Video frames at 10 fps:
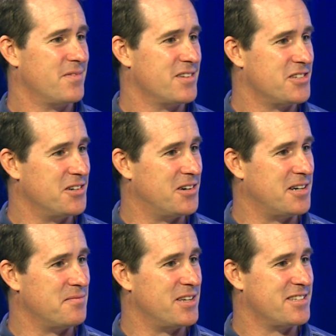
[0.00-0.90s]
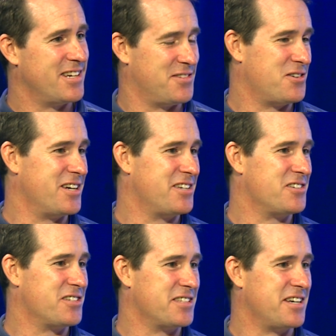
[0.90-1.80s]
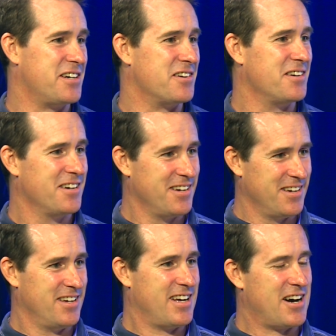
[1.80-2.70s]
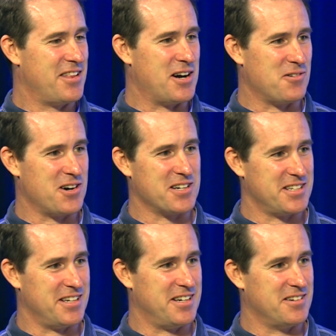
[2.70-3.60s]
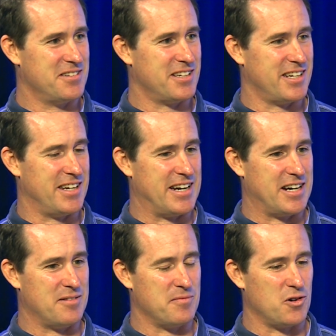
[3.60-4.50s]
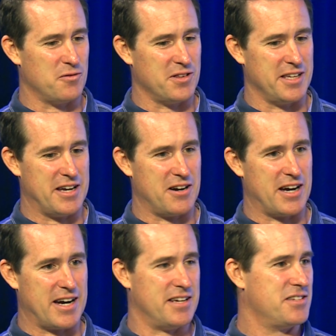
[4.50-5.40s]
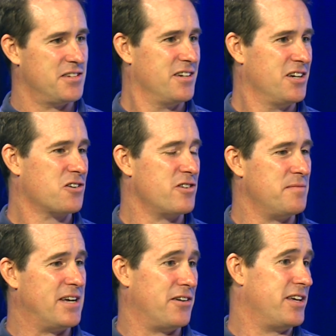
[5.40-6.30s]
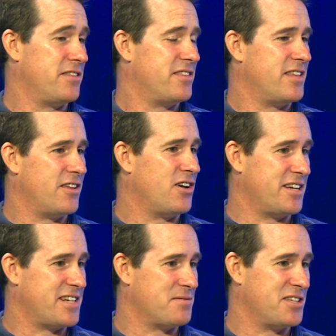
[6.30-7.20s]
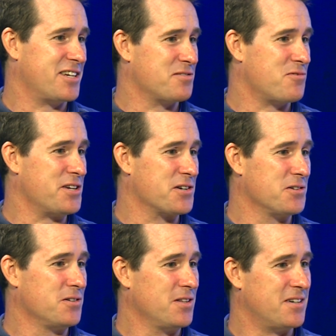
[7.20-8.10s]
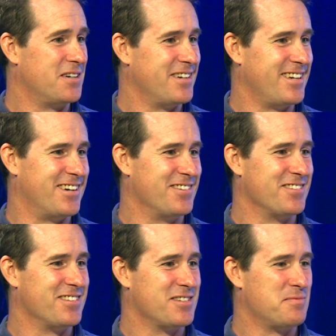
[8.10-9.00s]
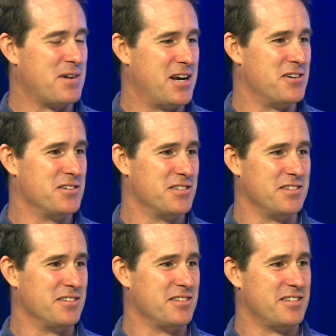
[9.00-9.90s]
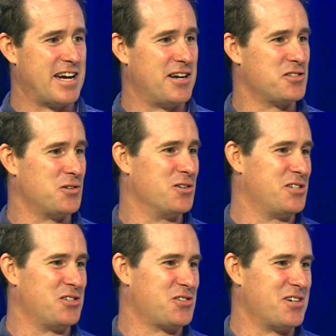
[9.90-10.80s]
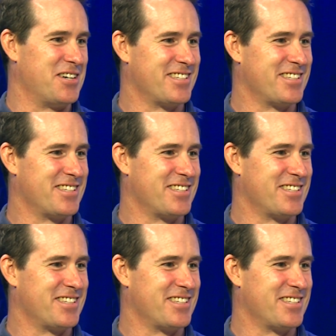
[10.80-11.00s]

So it's very interesting to hear how that works, and hopefully they're not as creeped out. They a lot of times think it's pretty cool, or it's spiders and dinosaurs and sharks.